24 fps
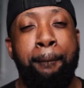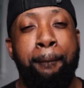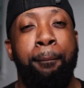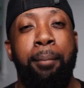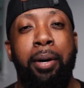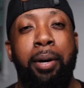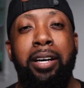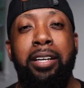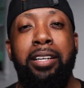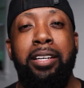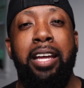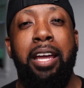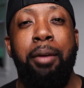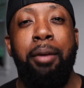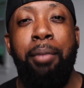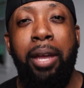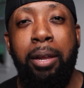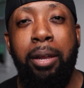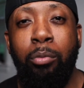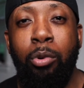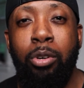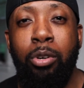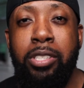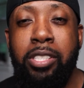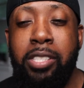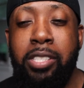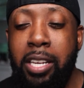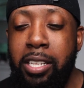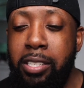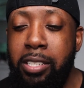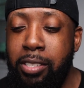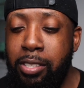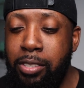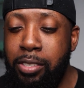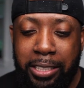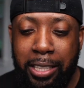but it made more
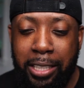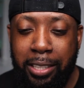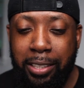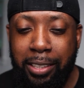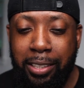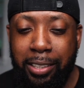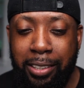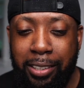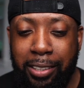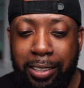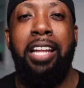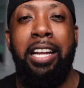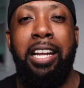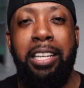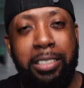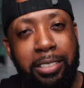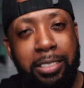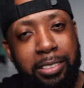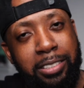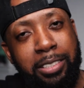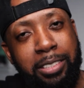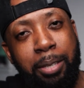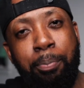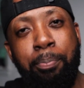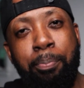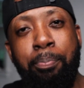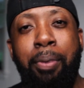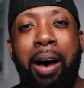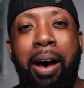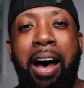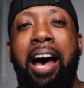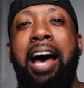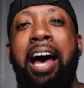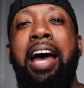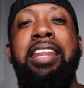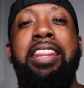sense to like to
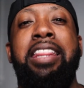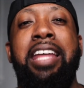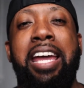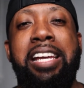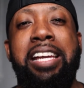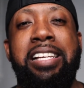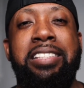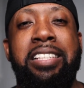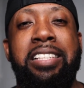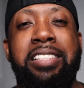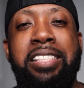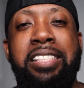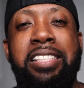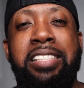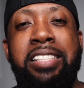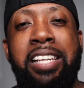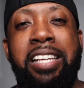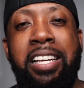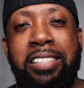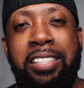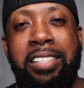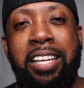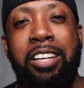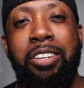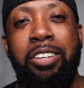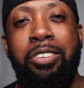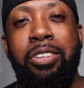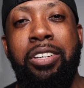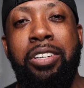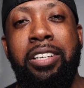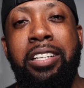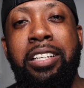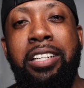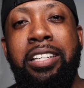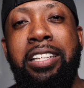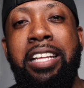buy the
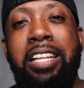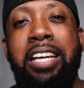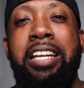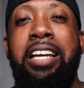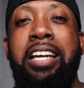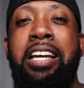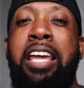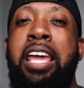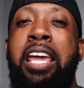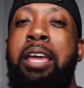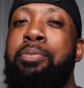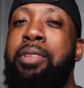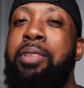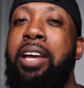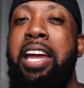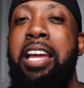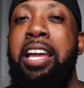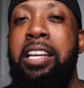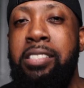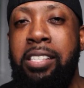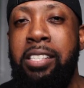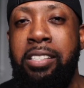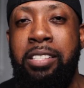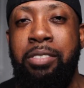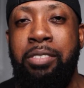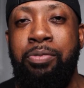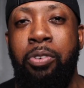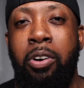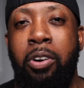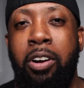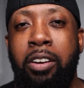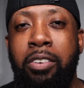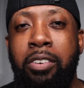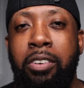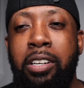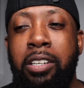A6600 than to keep the
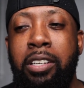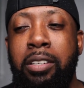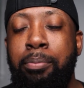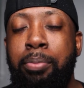A6400.